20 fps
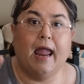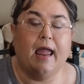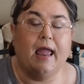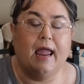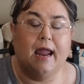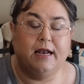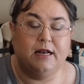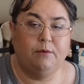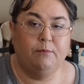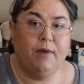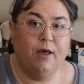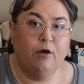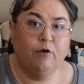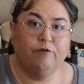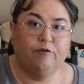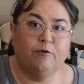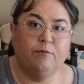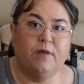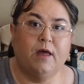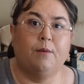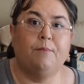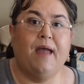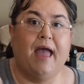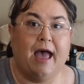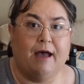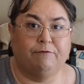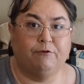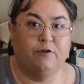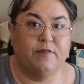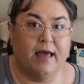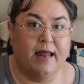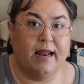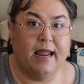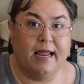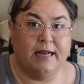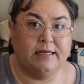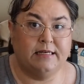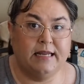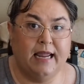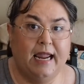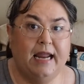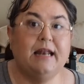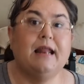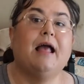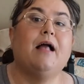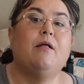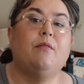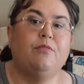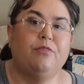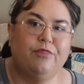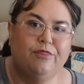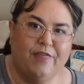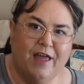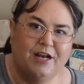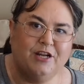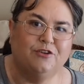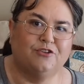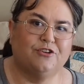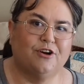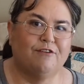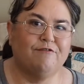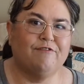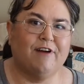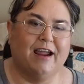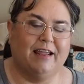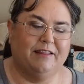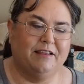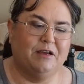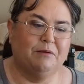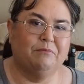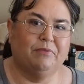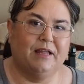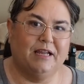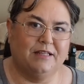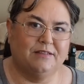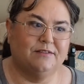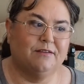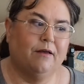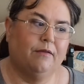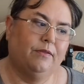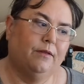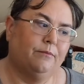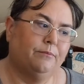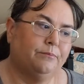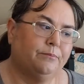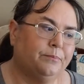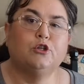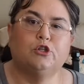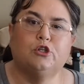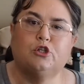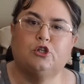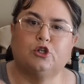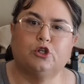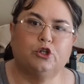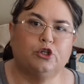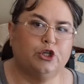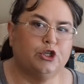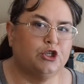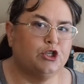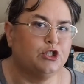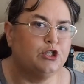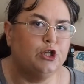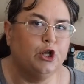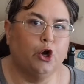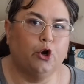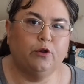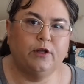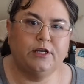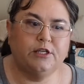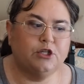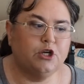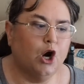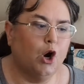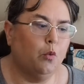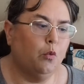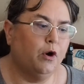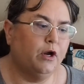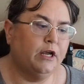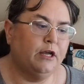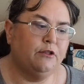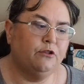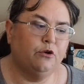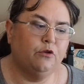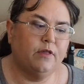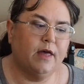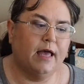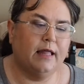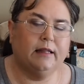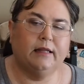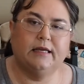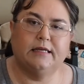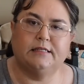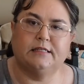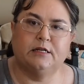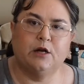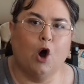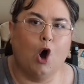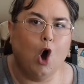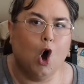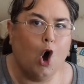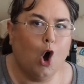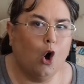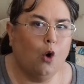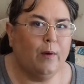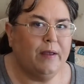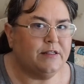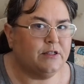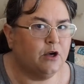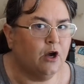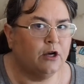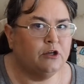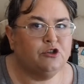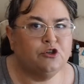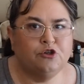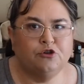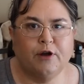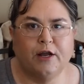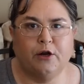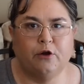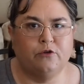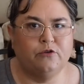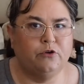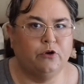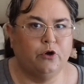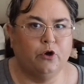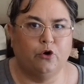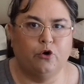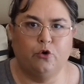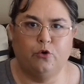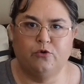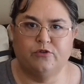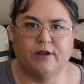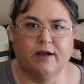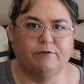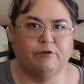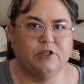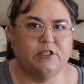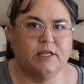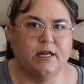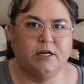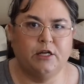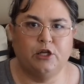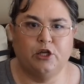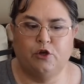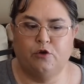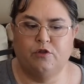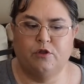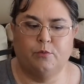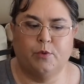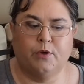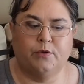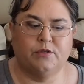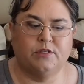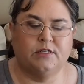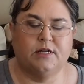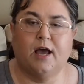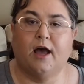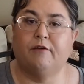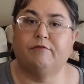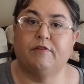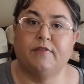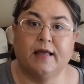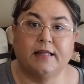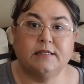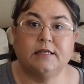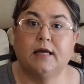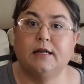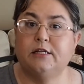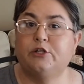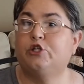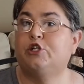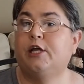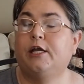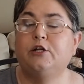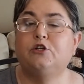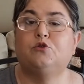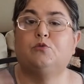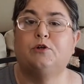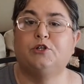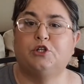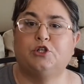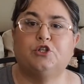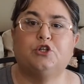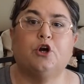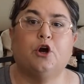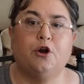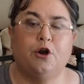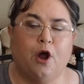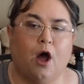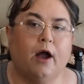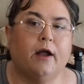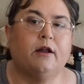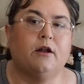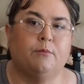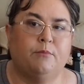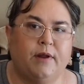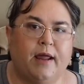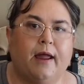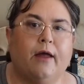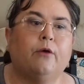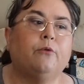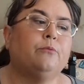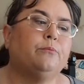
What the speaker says: any mail from them after that end date, then you start filing complaints on them. Just slowly start working through that list and always concentrate on who's ever sending you the most stuff. And that's going to change once you start knocking them down.